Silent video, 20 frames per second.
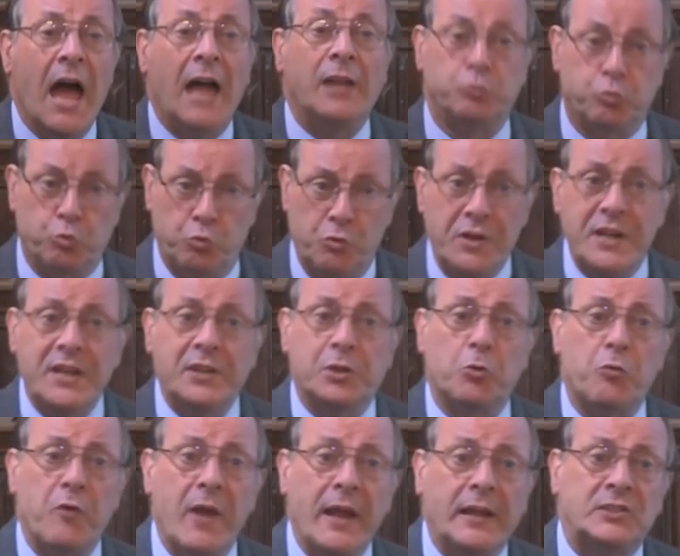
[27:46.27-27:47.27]
and
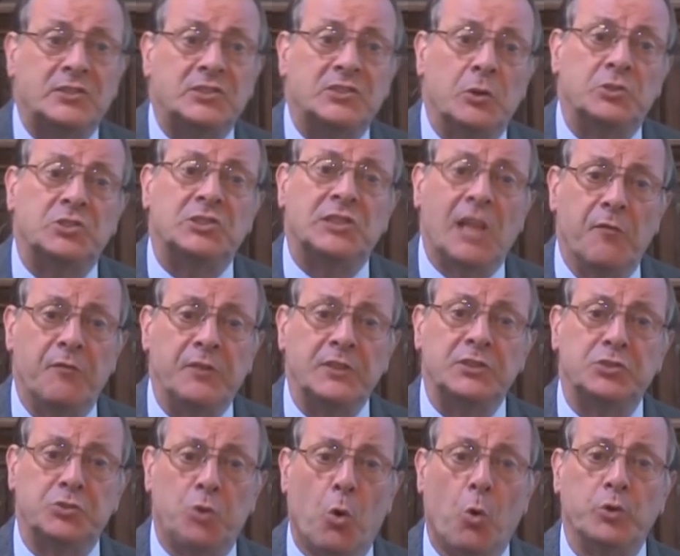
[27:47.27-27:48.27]
redirects those
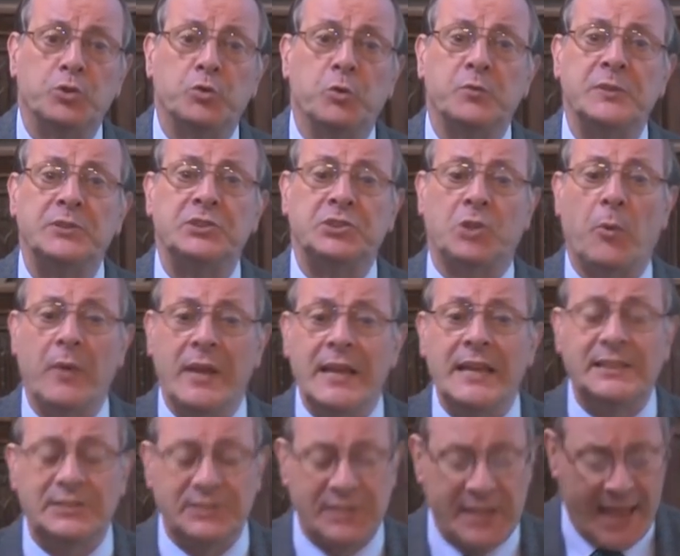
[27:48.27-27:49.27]
selfish thoughts which we so
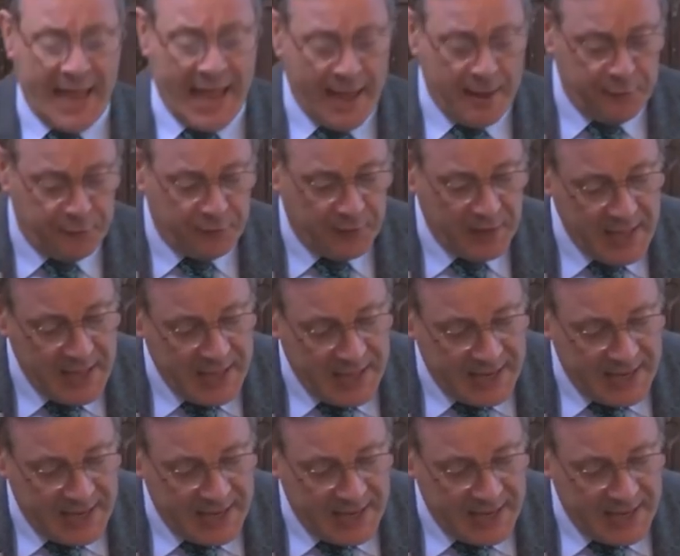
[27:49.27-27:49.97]
easily have